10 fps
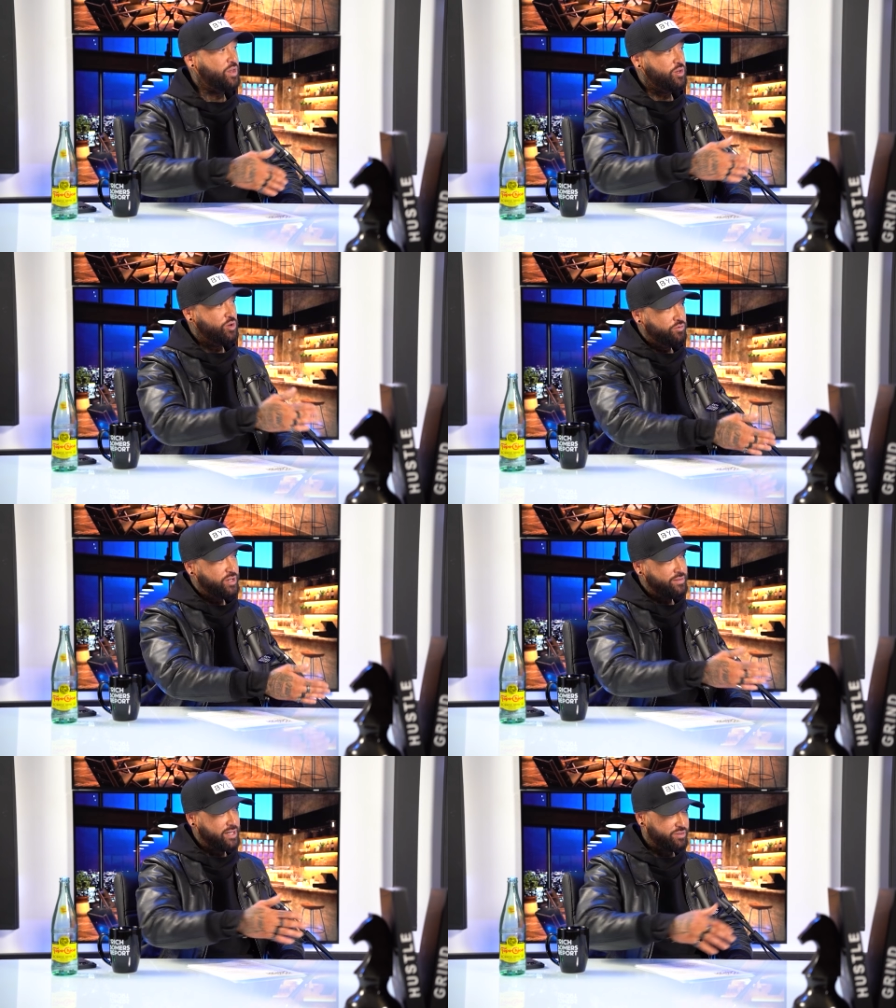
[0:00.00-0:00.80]
You've
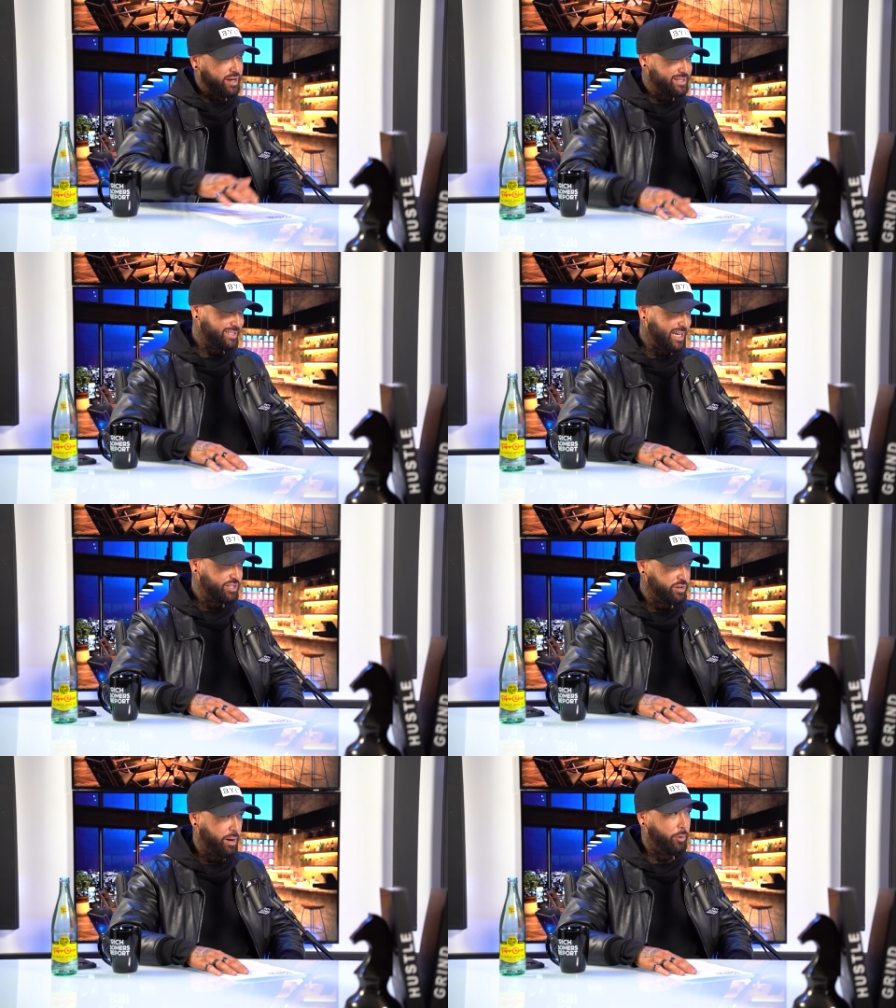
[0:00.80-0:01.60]
done this very
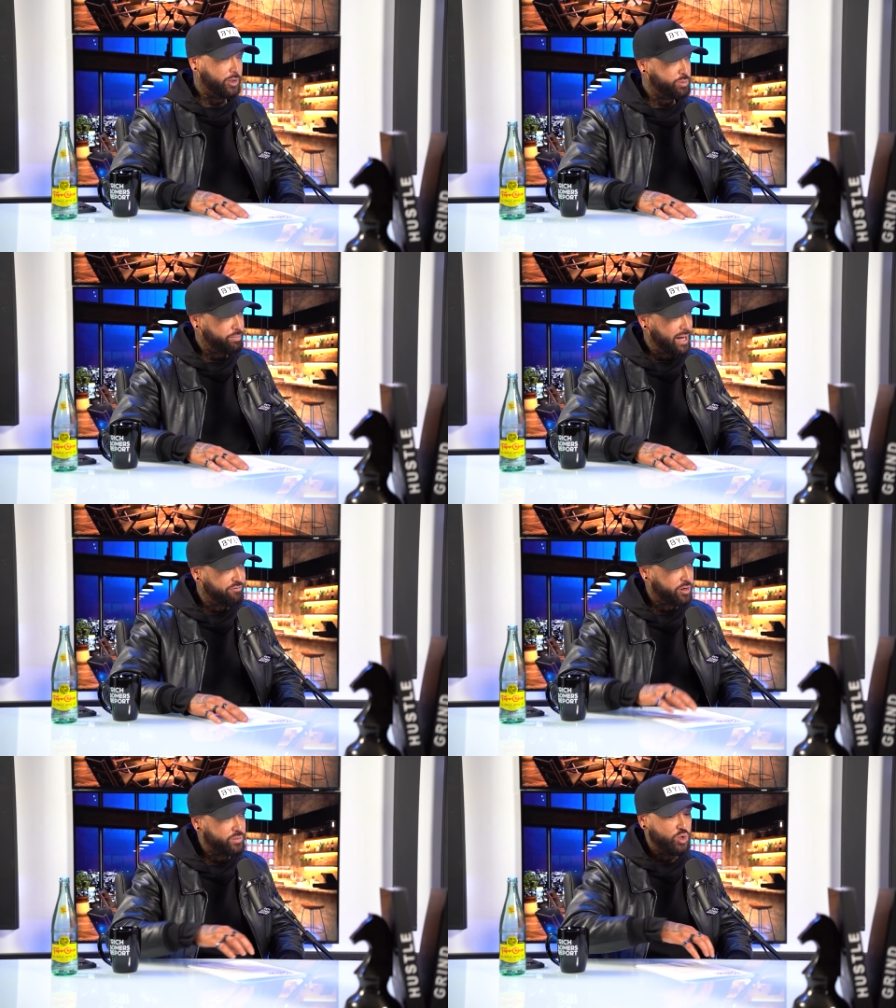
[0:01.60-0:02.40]
successfully on multiple
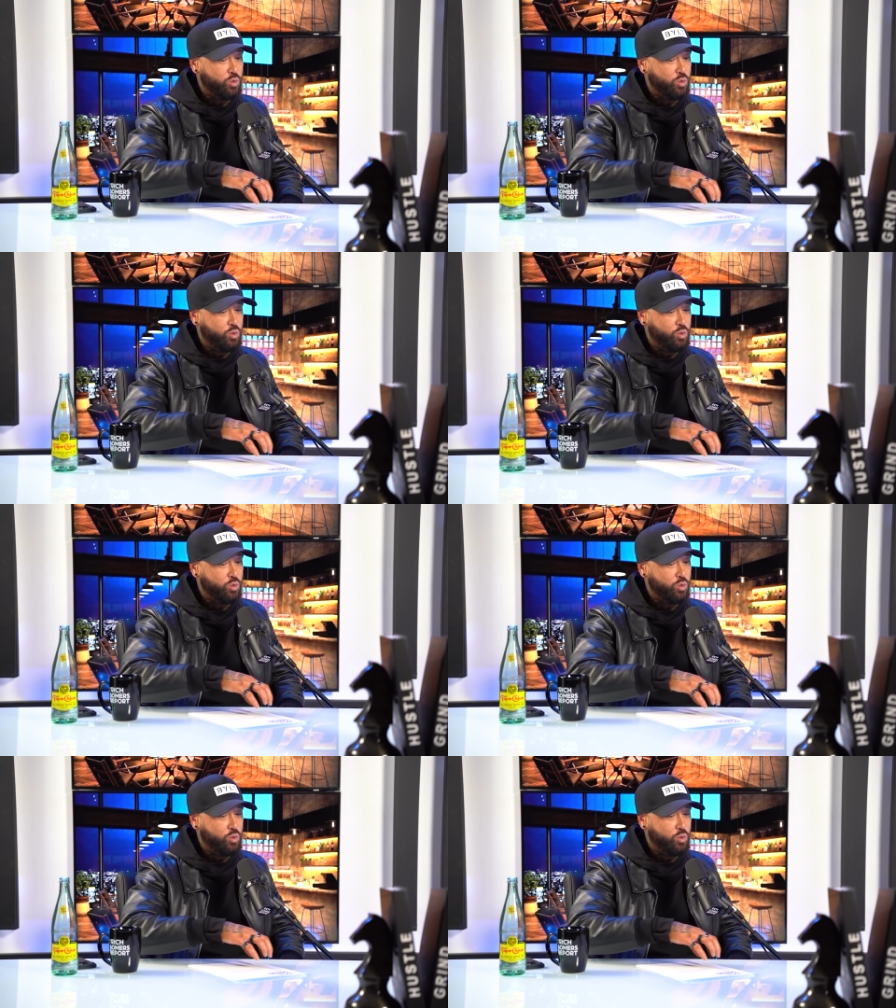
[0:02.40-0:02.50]
platforms.